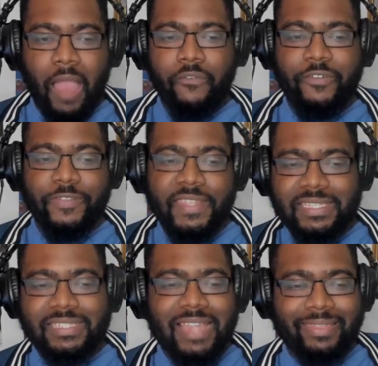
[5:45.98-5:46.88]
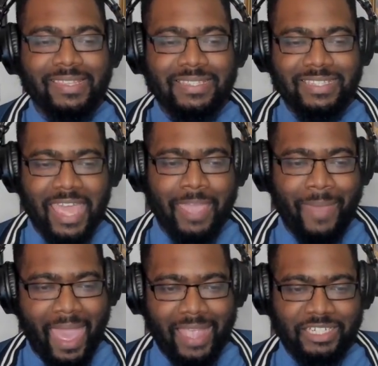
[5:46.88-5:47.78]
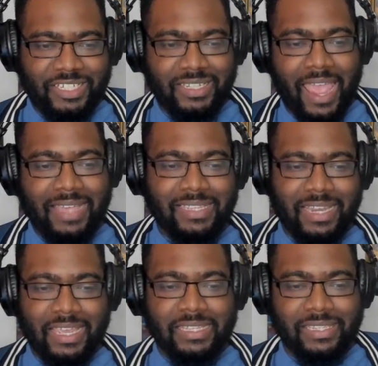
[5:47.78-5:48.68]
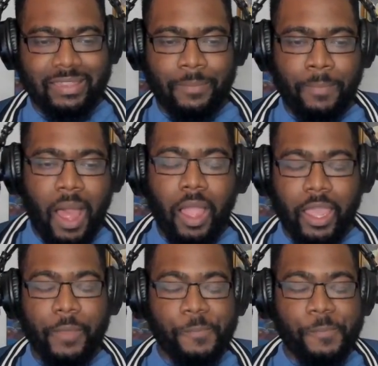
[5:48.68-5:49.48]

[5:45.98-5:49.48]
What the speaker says: However, this is not the same action as it is in the manga,